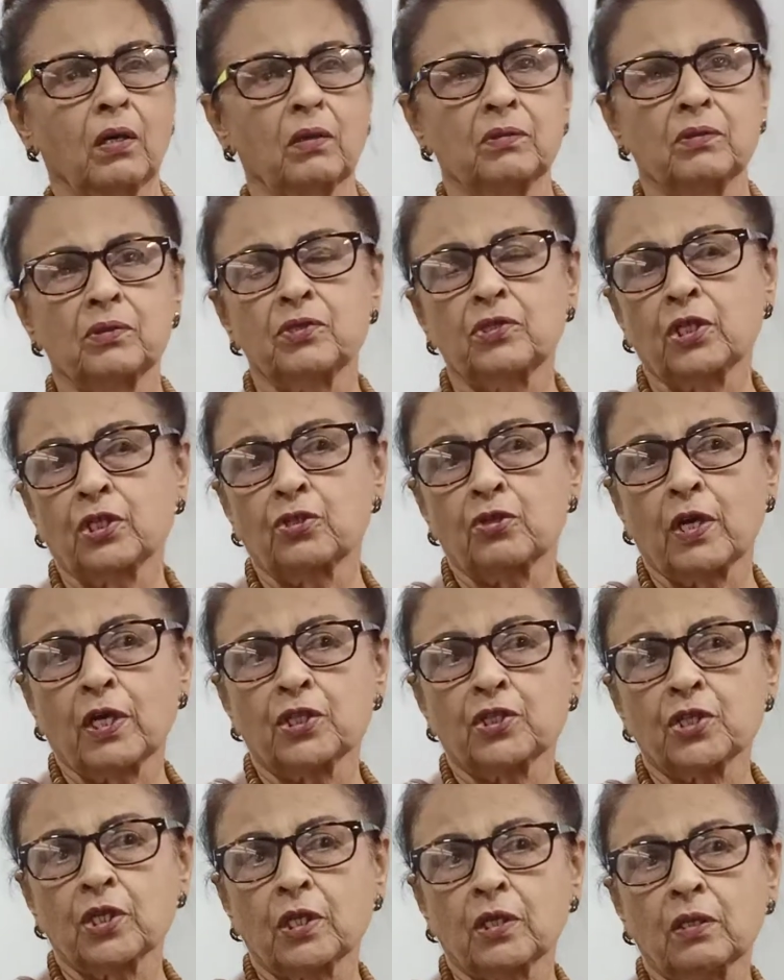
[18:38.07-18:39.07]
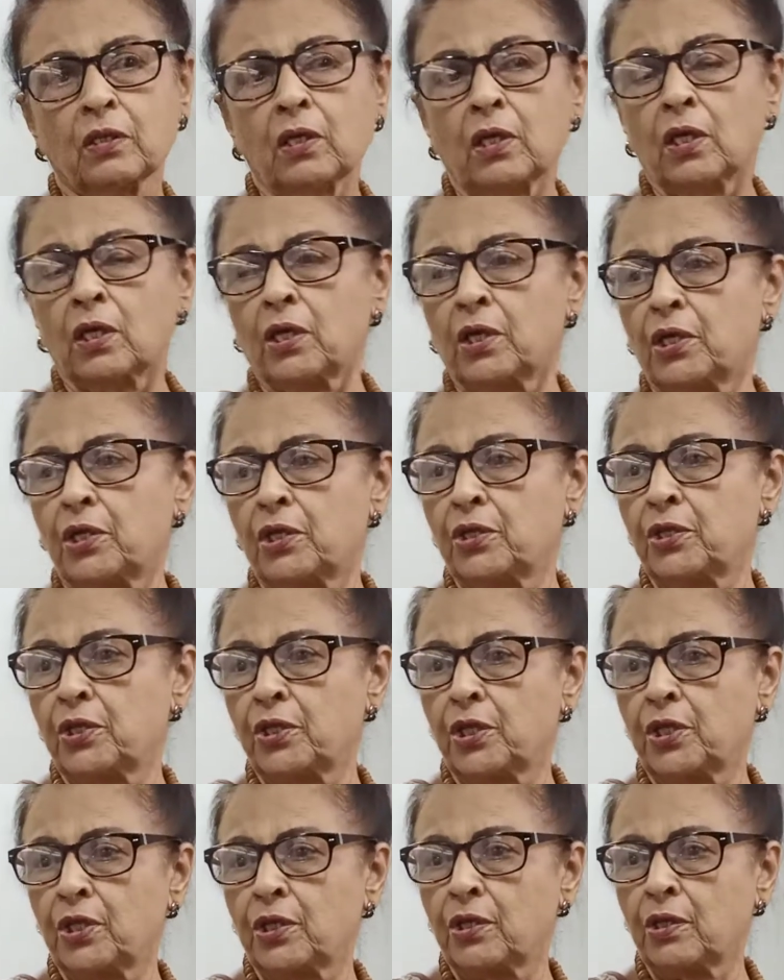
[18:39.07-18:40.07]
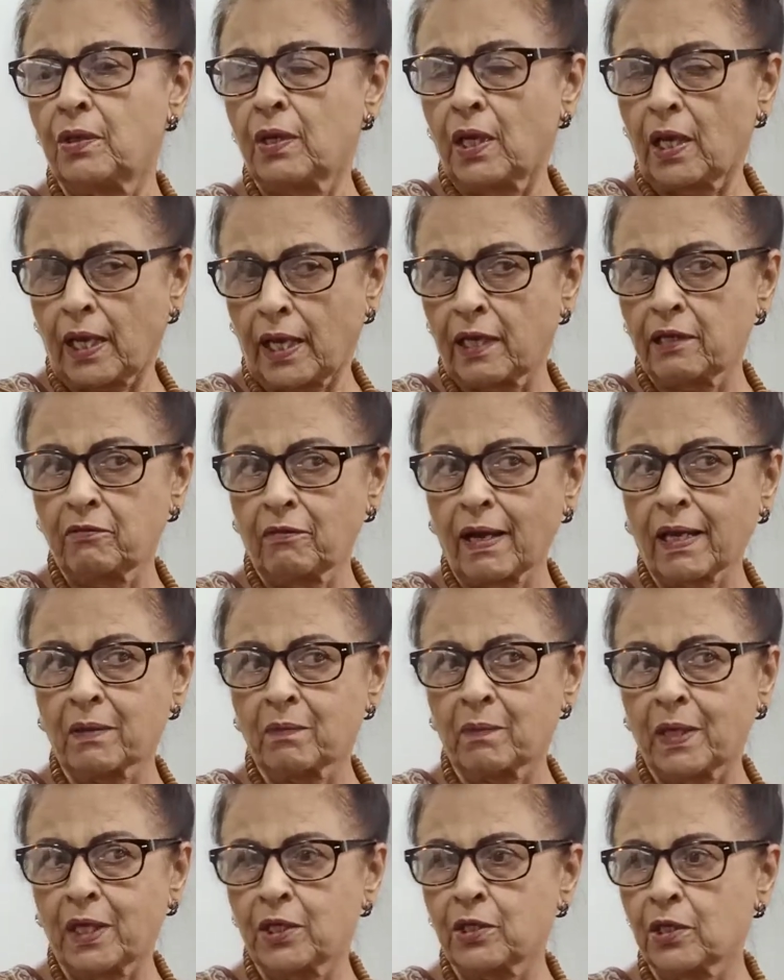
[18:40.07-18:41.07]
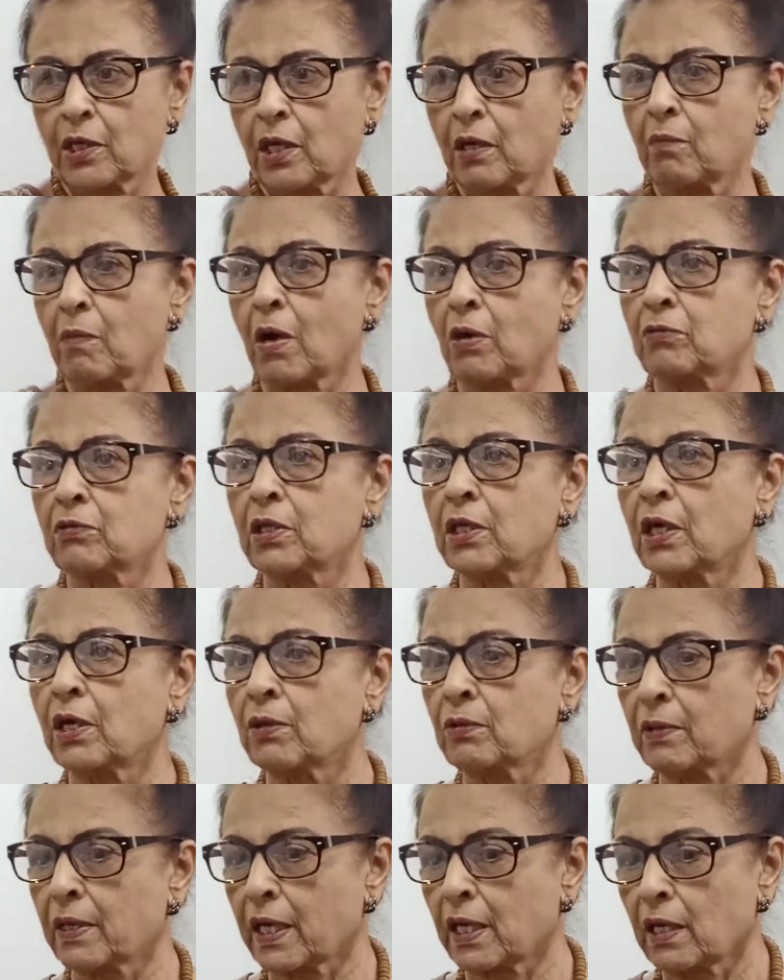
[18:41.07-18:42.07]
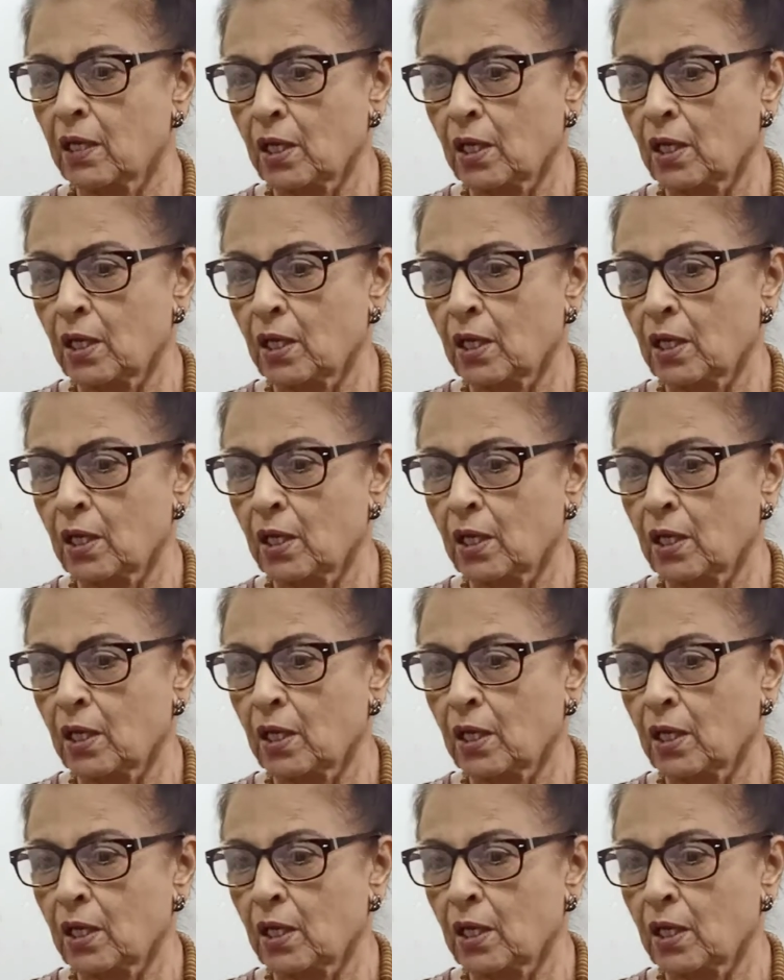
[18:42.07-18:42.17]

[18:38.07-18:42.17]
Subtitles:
situation in the environment about corona.